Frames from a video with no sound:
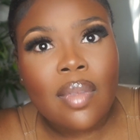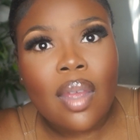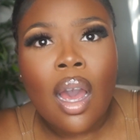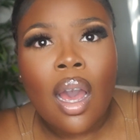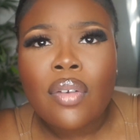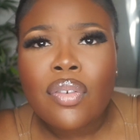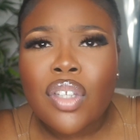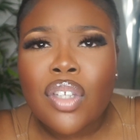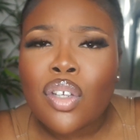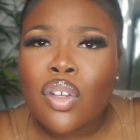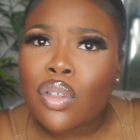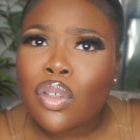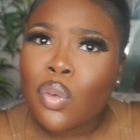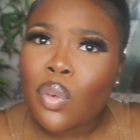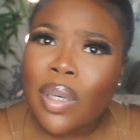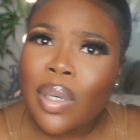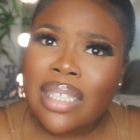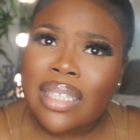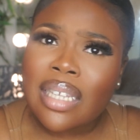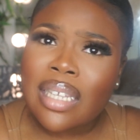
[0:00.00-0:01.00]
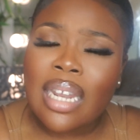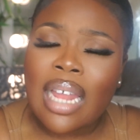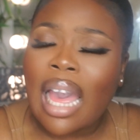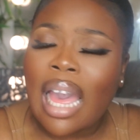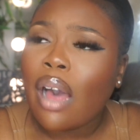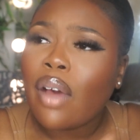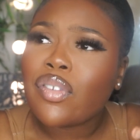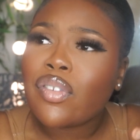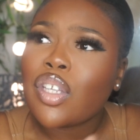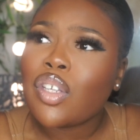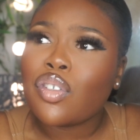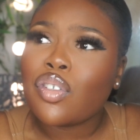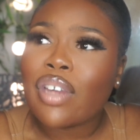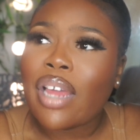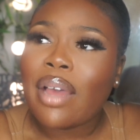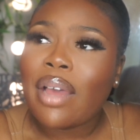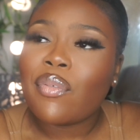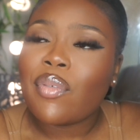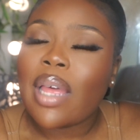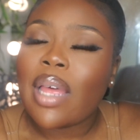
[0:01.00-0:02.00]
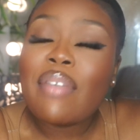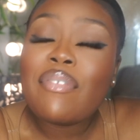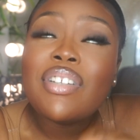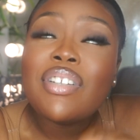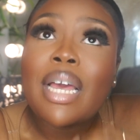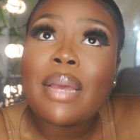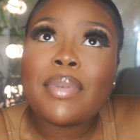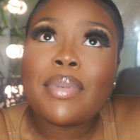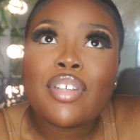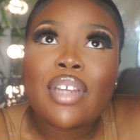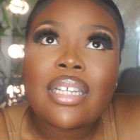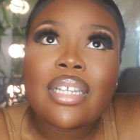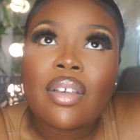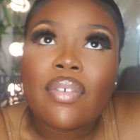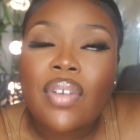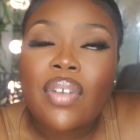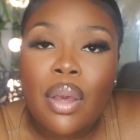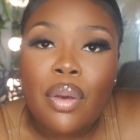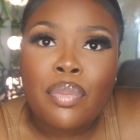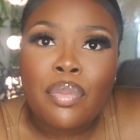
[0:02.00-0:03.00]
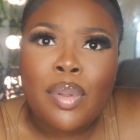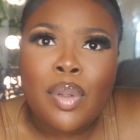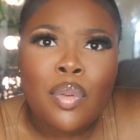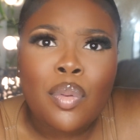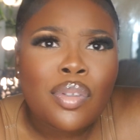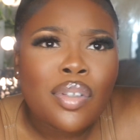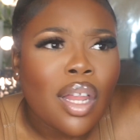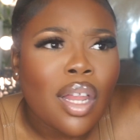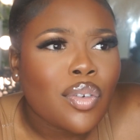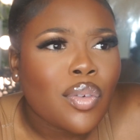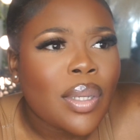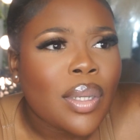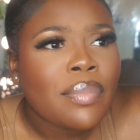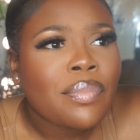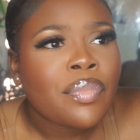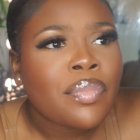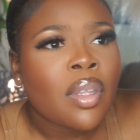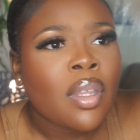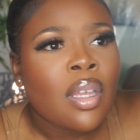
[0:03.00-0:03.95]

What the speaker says: after you're talking, like after you try, every time you try to flirt with me, we'll start doing